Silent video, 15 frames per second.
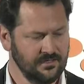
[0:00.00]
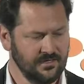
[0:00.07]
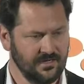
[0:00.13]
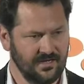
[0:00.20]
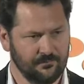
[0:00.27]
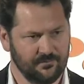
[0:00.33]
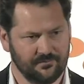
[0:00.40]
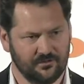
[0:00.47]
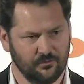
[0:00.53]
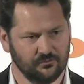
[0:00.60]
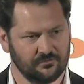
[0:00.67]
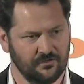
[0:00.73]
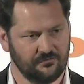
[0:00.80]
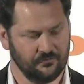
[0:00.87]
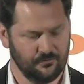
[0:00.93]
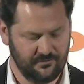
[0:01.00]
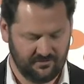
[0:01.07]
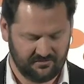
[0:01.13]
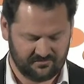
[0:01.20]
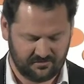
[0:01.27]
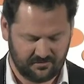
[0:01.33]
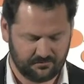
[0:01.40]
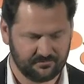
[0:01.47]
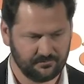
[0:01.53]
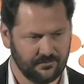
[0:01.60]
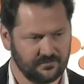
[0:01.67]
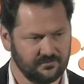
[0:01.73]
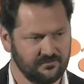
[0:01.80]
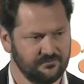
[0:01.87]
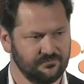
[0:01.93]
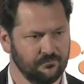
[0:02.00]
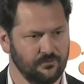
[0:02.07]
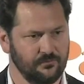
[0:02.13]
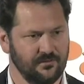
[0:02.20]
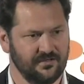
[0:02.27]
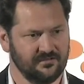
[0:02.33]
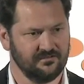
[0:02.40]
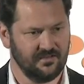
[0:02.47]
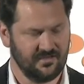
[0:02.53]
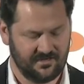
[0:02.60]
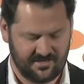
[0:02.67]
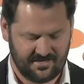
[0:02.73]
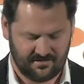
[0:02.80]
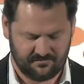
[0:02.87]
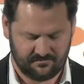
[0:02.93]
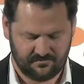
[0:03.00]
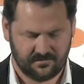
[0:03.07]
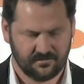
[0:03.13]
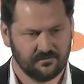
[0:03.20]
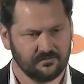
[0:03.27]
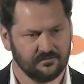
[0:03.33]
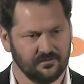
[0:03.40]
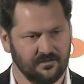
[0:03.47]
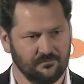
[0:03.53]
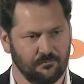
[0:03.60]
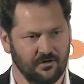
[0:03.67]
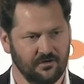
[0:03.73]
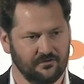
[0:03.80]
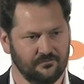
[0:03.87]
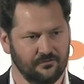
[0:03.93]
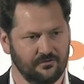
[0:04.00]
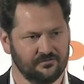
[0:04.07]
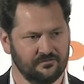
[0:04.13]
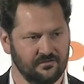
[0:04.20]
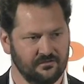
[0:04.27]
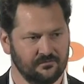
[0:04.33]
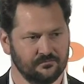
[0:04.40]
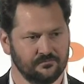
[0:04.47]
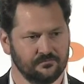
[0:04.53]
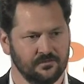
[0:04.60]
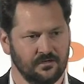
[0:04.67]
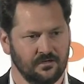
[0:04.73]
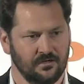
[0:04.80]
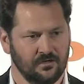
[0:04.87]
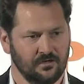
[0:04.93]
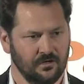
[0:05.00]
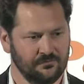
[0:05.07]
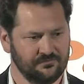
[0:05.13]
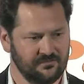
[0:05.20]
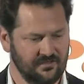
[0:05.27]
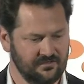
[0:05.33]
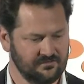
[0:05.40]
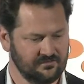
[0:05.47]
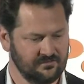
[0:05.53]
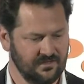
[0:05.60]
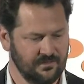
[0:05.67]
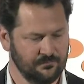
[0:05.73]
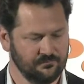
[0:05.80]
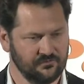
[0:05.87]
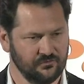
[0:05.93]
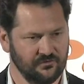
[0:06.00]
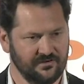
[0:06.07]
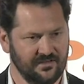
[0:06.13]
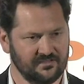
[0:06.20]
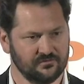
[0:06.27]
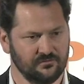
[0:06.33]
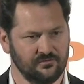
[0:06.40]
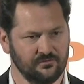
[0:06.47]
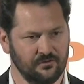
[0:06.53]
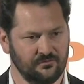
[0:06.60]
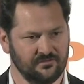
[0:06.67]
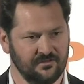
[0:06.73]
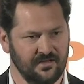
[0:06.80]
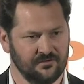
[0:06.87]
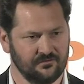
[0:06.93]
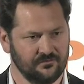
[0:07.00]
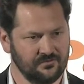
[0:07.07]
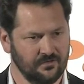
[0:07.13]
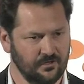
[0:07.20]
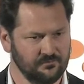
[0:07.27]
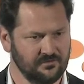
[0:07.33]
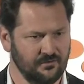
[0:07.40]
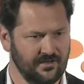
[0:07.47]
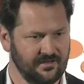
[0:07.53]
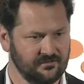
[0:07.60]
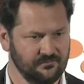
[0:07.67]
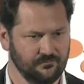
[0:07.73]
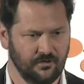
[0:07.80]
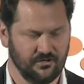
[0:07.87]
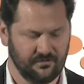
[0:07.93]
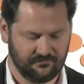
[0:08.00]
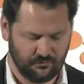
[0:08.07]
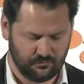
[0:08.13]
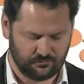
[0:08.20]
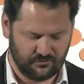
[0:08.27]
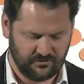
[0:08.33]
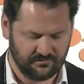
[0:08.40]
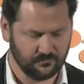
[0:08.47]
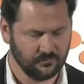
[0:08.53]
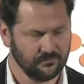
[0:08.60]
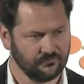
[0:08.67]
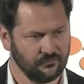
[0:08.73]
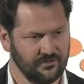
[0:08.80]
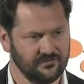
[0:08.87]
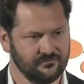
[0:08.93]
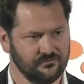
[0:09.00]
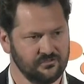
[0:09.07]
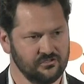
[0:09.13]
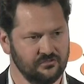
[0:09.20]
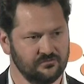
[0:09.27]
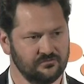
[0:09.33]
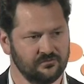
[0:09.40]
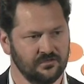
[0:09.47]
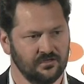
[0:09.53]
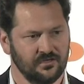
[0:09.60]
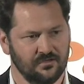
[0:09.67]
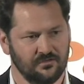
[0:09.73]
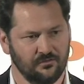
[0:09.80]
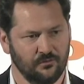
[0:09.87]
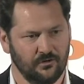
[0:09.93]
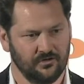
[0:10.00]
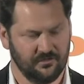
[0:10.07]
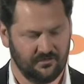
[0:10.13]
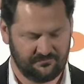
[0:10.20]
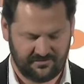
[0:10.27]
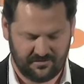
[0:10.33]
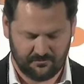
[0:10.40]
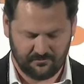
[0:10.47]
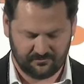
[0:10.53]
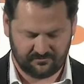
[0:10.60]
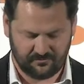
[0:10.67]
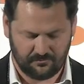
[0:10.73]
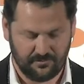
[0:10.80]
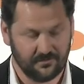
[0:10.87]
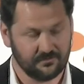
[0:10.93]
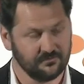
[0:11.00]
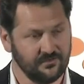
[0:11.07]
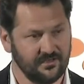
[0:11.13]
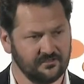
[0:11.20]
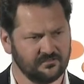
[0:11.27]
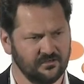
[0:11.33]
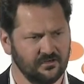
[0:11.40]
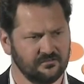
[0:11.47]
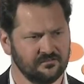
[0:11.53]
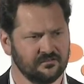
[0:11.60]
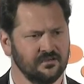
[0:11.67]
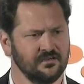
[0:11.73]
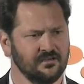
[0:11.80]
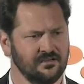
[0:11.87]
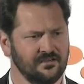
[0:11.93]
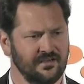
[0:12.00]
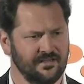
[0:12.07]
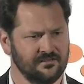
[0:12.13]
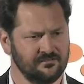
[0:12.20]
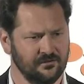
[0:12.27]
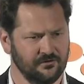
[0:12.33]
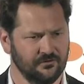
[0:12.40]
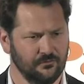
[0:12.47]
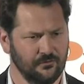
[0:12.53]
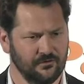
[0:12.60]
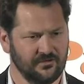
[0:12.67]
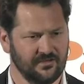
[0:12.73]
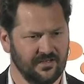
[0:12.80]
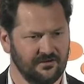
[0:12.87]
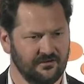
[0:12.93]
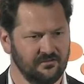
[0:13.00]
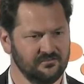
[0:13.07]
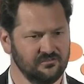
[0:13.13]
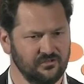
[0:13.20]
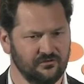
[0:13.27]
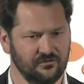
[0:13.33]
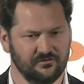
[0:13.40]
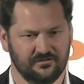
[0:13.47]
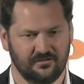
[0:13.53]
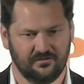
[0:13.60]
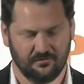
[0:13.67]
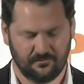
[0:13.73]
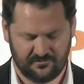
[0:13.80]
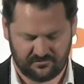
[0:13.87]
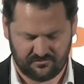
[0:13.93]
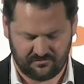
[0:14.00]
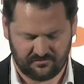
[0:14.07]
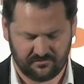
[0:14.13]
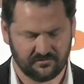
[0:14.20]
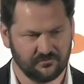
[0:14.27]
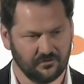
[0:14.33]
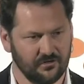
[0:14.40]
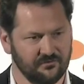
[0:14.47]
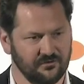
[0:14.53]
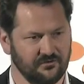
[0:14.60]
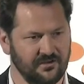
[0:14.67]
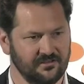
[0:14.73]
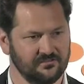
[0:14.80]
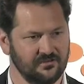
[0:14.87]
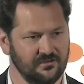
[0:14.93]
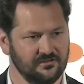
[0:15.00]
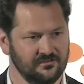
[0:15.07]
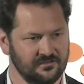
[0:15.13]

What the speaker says: But also from an ESG perspective, we maintain our biodiversity offsets, sort of nature reserves at 100 times our active mining footprint. We've reintroduced the wildlife animals to both of our sites outside of the working areas, and you do see them as you're driving around site,